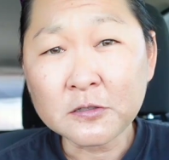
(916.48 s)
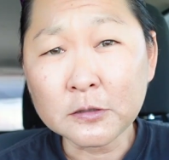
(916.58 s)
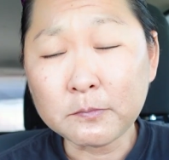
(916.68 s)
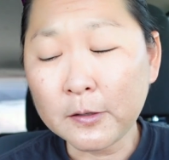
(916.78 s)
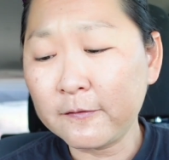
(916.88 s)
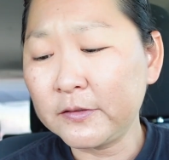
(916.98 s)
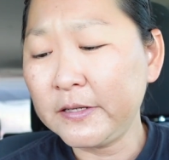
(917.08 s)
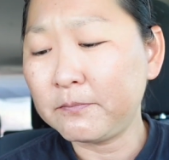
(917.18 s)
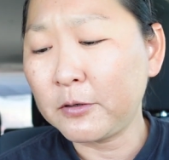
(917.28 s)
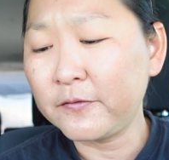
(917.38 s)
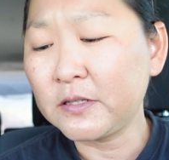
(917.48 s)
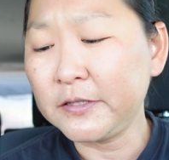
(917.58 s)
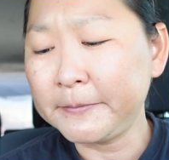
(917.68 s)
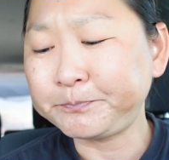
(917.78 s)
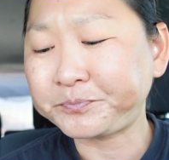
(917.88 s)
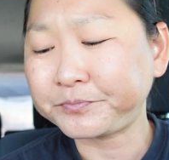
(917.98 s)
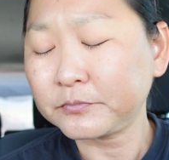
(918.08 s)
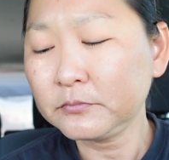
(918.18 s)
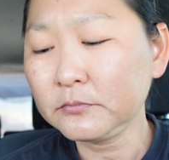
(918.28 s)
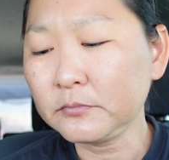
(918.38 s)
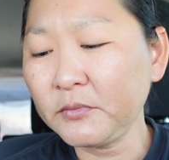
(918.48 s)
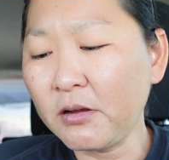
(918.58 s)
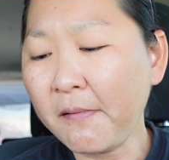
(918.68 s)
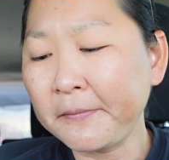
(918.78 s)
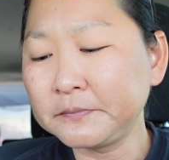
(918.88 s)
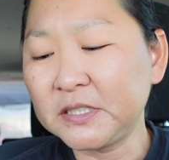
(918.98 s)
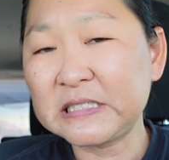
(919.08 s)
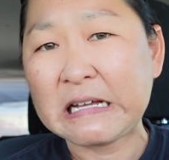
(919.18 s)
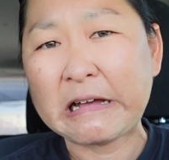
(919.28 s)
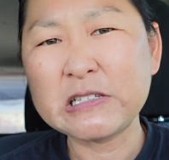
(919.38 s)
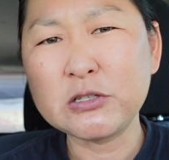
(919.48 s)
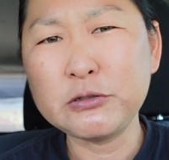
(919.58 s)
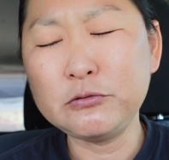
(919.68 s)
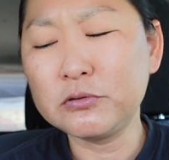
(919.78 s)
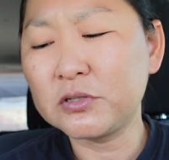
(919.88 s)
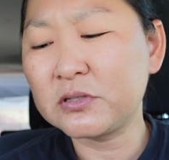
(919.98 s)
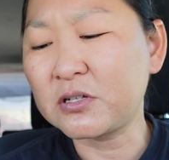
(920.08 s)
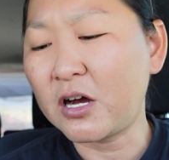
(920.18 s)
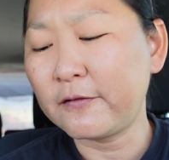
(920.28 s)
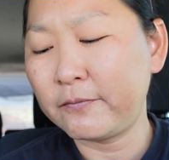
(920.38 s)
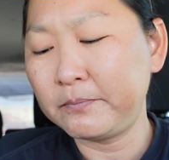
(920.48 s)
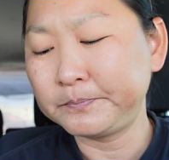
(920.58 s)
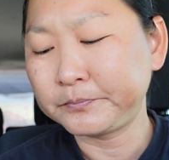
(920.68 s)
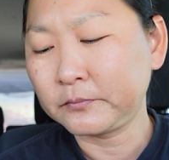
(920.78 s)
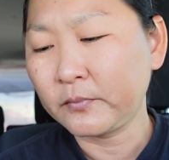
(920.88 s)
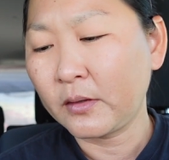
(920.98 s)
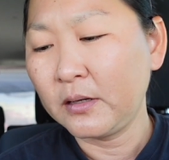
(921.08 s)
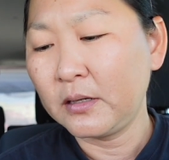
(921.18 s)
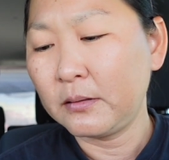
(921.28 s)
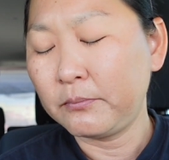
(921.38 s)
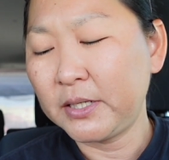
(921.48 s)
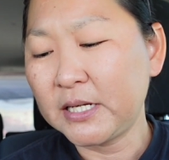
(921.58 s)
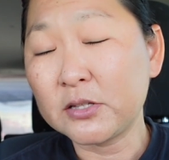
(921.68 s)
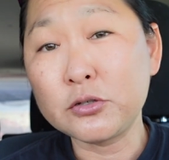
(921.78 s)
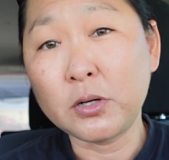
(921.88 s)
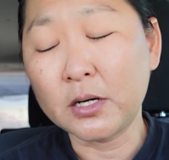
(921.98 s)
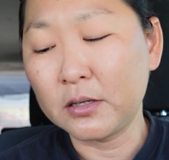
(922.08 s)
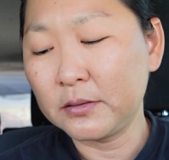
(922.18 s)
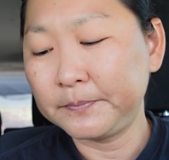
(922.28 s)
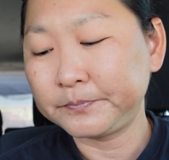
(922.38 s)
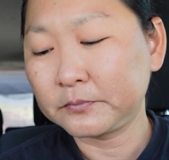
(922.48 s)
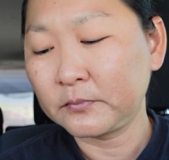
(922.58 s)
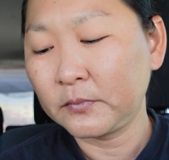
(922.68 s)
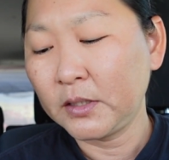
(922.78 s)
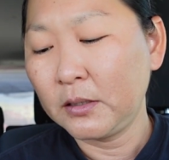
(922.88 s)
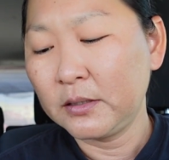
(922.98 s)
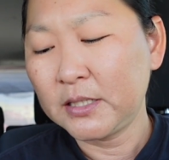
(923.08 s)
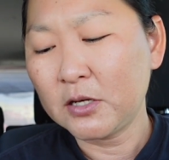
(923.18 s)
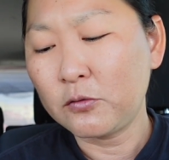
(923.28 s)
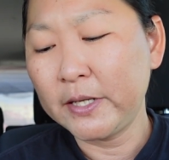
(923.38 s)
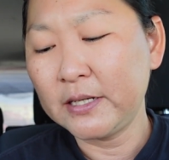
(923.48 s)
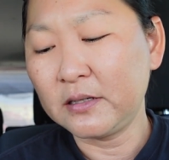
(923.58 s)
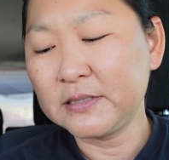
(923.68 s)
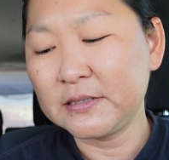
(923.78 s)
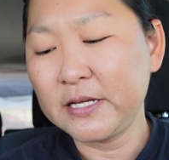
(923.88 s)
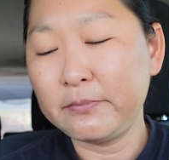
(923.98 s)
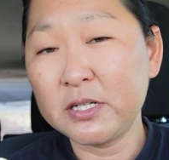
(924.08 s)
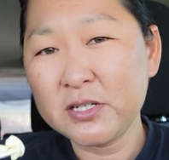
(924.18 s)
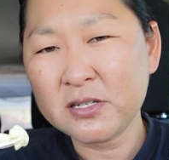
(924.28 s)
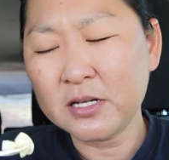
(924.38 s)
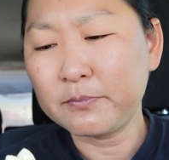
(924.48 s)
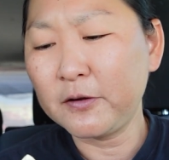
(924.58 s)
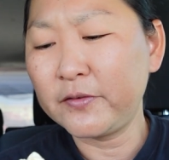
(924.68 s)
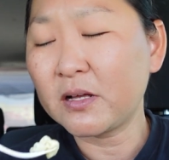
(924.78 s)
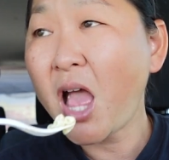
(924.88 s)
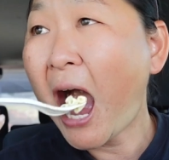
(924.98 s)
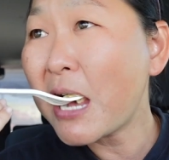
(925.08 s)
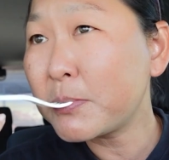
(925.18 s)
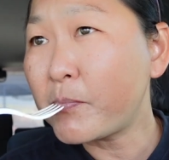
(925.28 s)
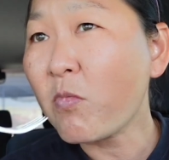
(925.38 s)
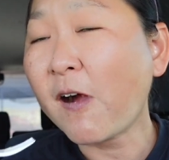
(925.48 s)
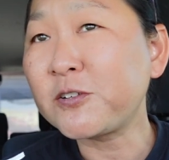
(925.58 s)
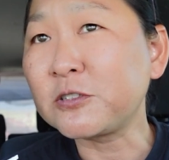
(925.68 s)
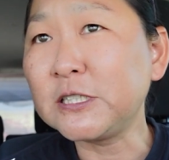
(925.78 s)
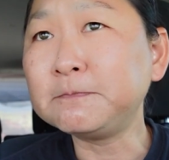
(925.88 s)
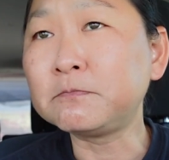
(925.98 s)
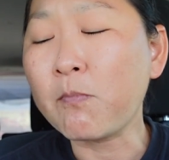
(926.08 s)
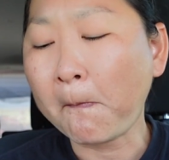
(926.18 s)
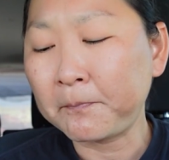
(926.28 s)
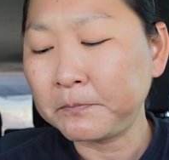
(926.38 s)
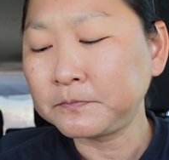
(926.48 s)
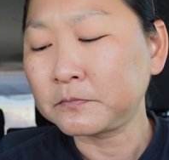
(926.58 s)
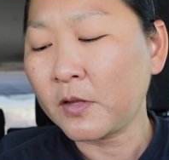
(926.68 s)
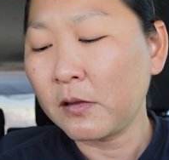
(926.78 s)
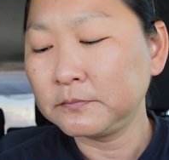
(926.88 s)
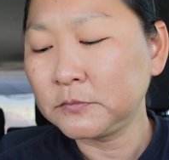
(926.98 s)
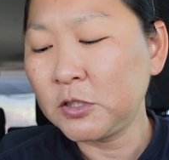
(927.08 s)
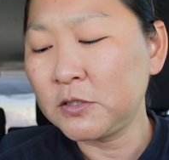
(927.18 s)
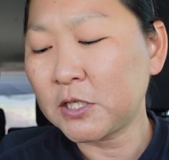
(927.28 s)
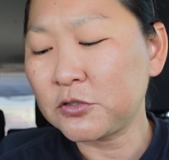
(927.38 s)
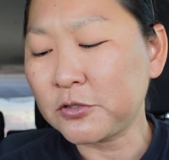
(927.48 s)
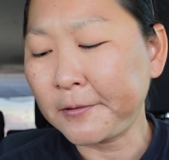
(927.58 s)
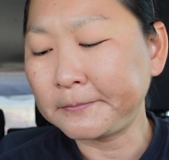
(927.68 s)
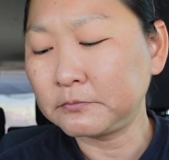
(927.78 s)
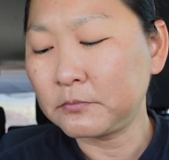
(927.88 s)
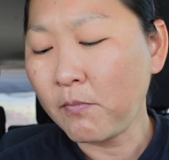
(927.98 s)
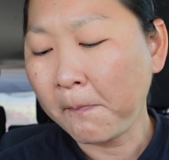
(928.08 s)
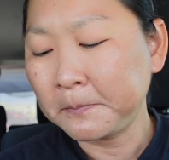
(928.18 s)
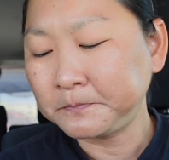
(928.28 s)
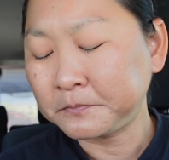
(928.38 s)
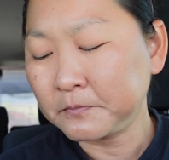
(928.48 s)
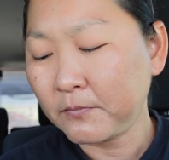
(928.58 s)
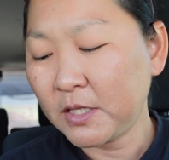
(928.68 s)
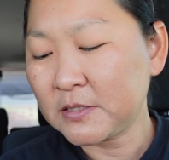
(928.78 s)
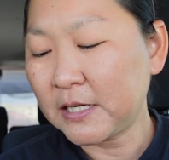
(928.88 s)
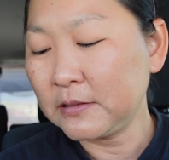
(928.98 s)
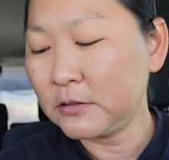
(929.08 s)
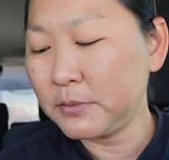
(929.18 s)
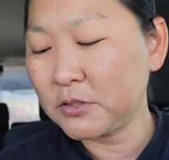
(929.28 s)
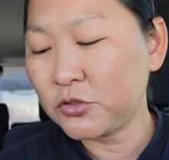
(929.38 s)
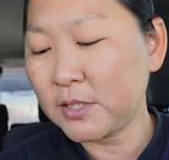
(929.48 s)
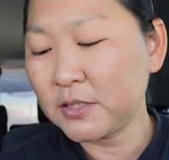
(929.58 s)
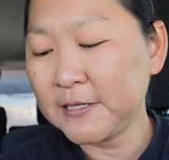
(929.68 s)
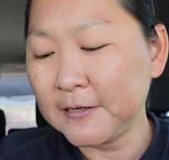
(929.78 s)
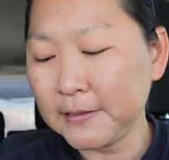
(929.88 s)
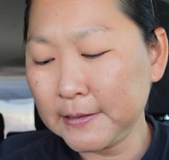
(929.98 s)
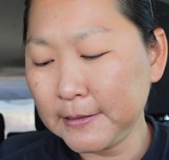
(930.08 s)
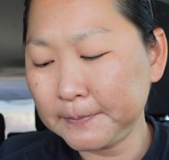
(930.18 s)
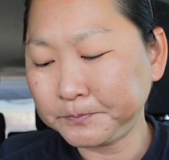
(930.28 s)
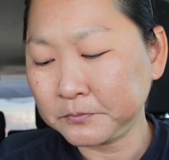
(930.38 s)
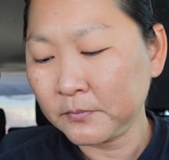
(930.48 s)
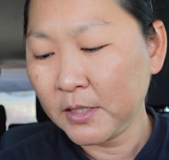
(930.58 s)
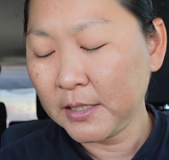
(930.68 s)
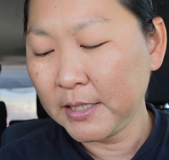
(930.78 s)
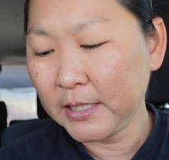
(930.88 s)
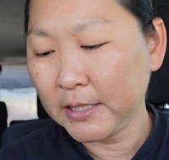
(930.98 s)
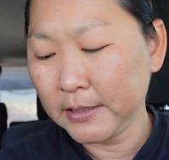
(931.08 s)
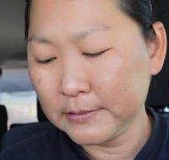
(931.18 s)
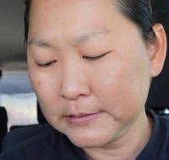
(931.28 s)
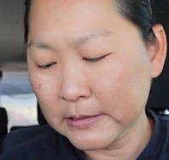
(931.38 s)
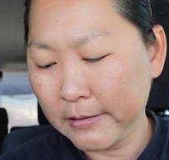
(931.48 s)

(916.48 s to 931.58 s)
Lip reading: cooked perfectly. It's not too soft, but not too hard. Not quite al dente, but just kind of perfect, actually. Good texture. It's got a little bit of shredded carrot in it, and